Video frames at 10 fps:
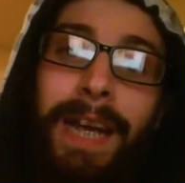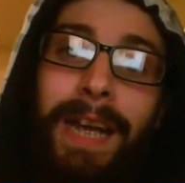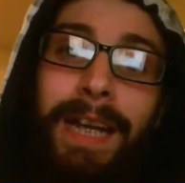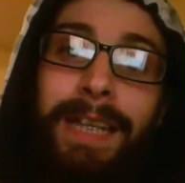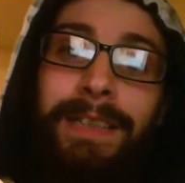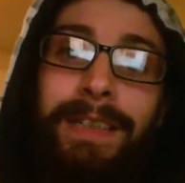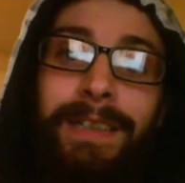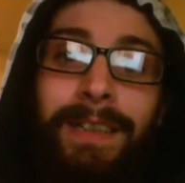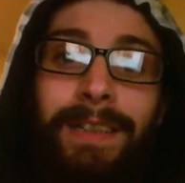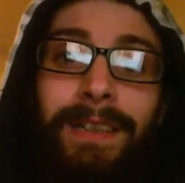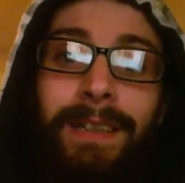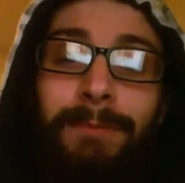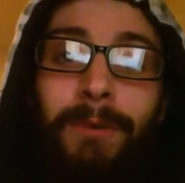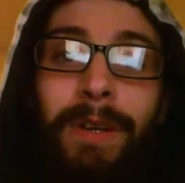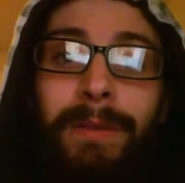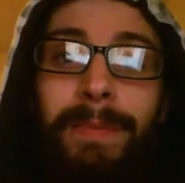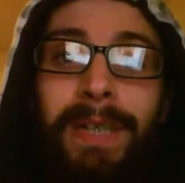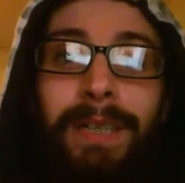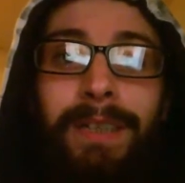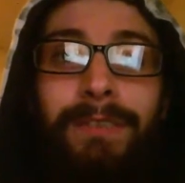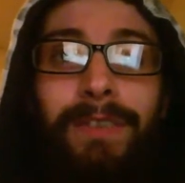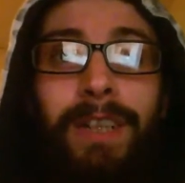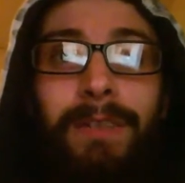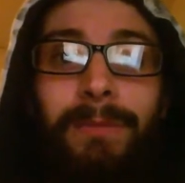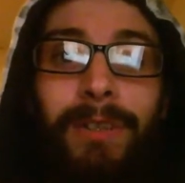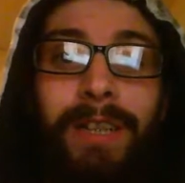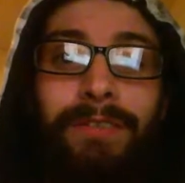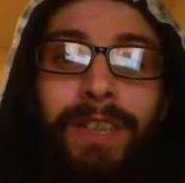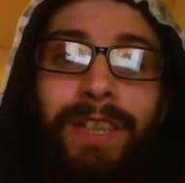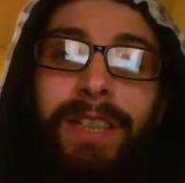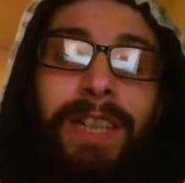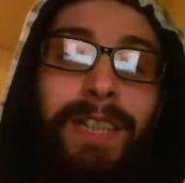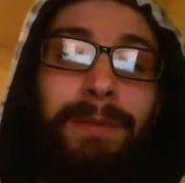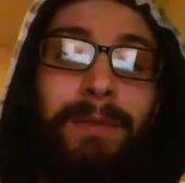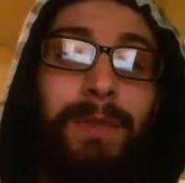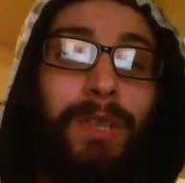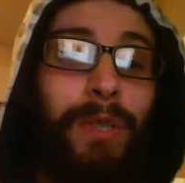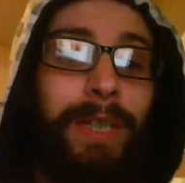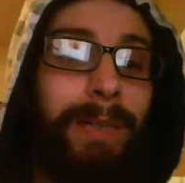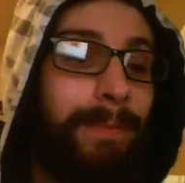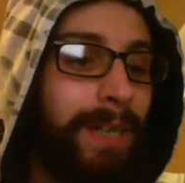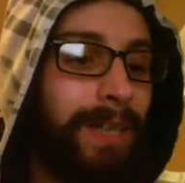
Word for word: and that's why I'm making these videos more than anything because they seem to enjoy them.